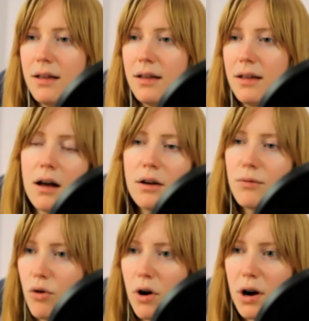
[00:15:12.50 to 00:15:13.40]
on
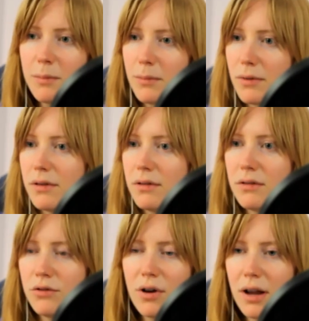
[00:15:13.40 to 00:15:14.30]
forums,
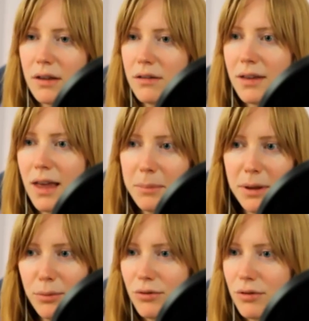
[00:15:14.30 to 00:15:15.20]
trying to get
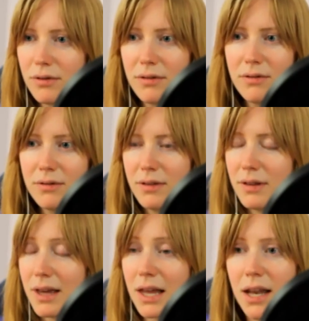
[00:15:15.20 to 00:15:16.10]
people to
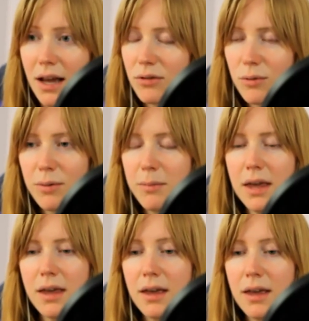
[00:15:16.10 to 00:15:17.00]
connect with
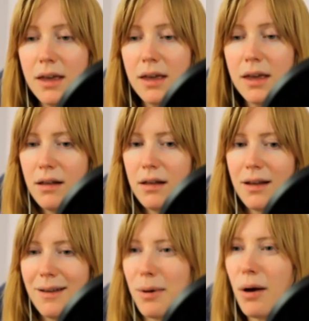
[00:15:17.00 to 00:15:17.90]
me,
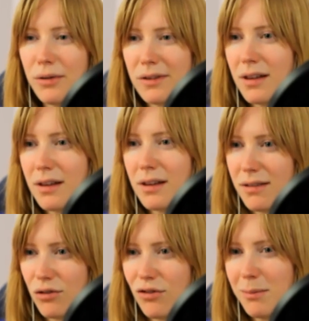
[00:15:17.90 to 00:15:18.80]
uh, posting on
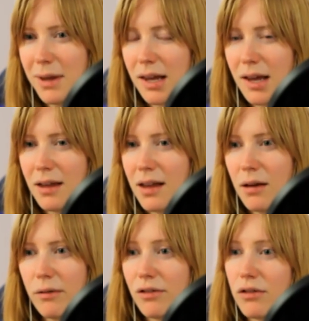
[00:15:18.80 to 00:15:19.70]
social media, and I
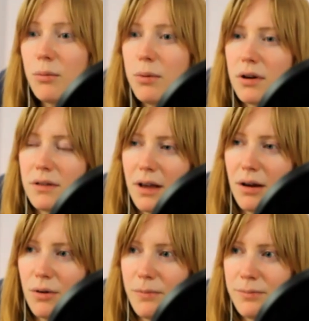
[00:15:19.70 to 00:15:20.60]
was so burnt
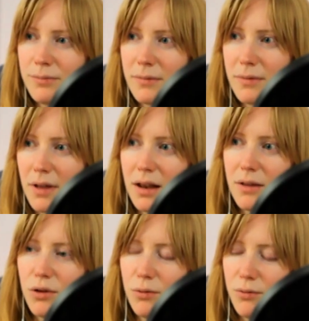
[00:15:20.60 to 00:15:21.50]
out. And
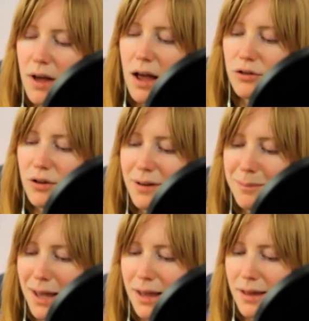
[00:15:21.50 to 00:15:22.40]
if you factor in
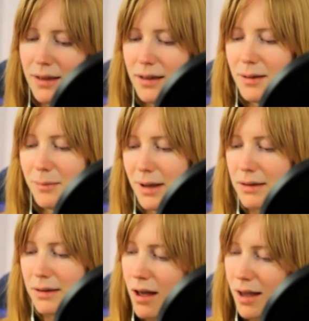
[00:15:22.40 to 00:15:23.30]
my my
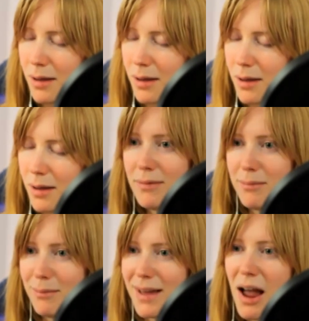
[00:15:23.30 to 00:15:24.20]
time,
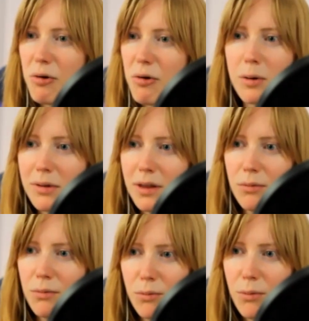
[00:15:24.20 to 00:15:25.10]
my hourly
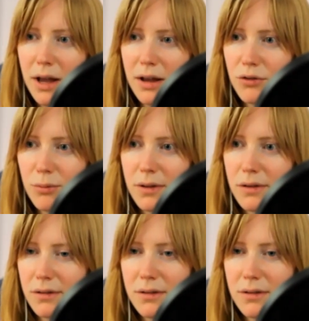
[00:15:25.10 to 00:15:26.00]
wage
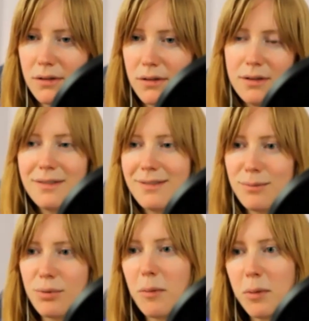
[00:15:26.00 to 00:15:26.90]
was
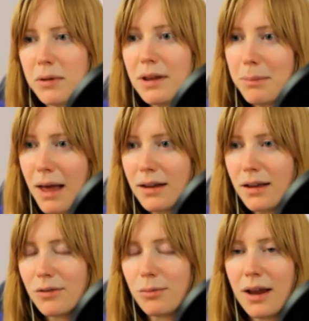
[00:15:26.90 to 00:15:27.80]
probably
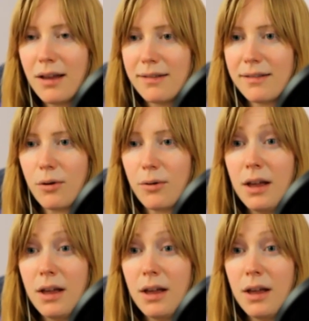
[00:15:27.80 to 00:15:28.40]
pennies, right? So